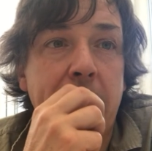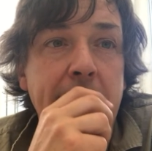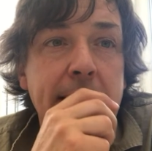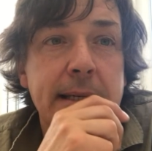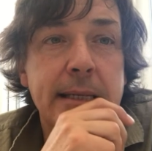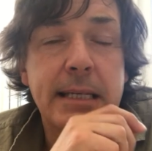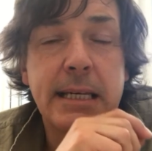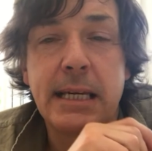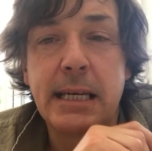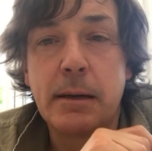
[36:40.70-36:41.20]

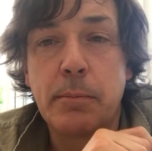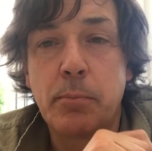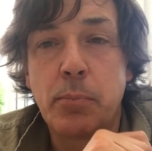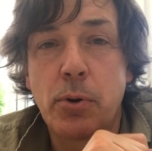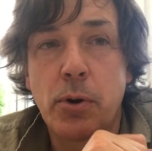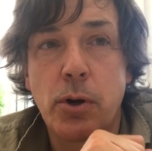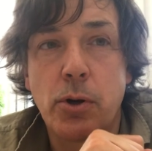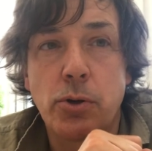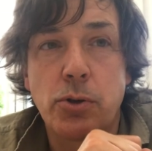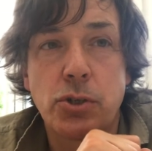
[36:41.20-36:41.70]
As he
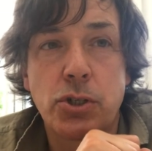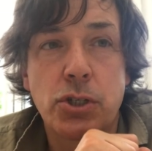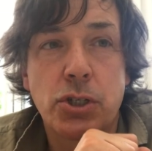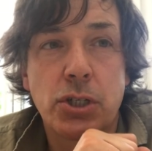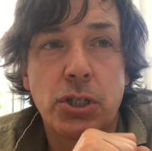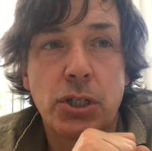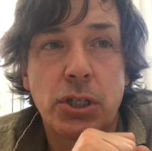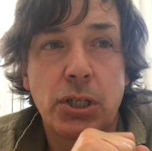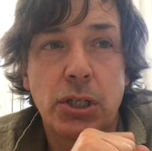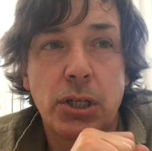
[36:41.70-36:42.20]

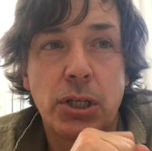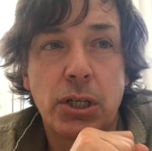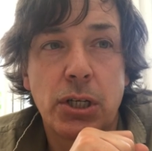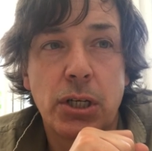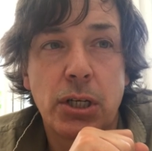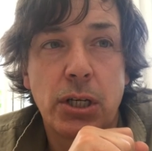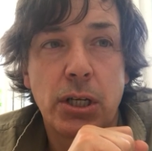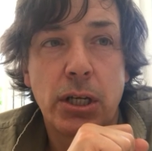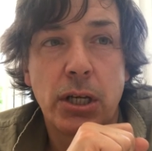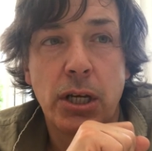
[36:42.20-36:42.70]
approached,
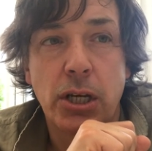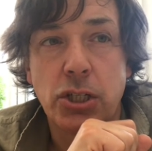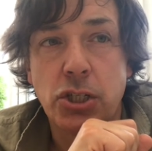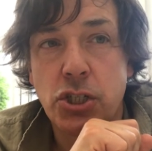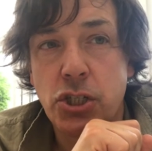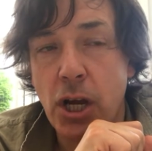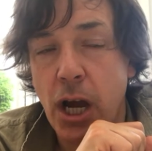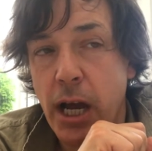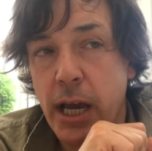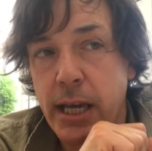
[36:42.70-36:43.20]
a
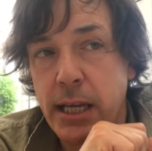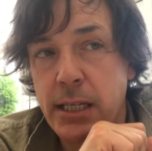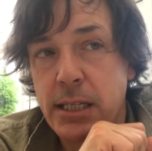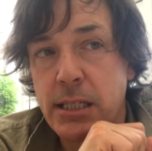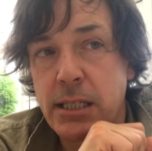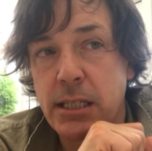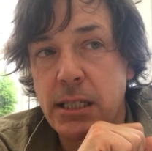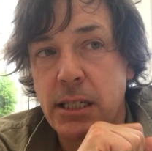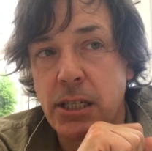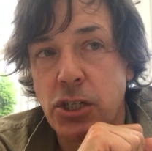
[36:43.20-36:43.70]

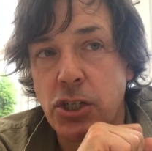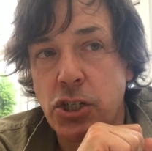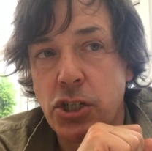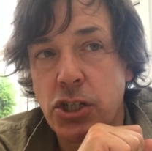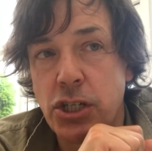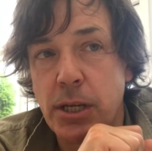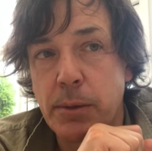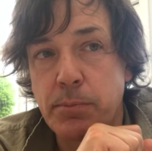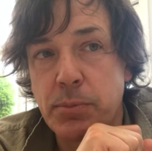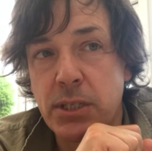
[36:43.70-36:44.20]
giant in
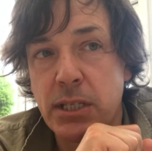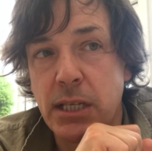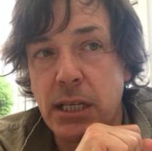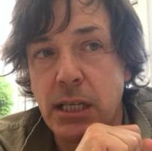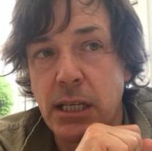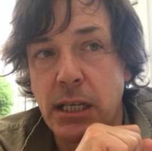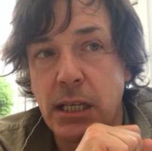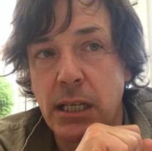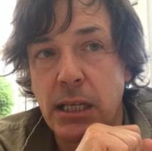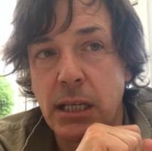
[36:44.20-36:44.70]

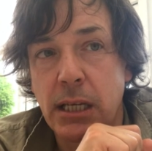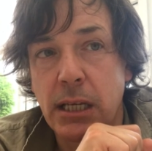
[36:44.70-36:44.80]
sheepskin,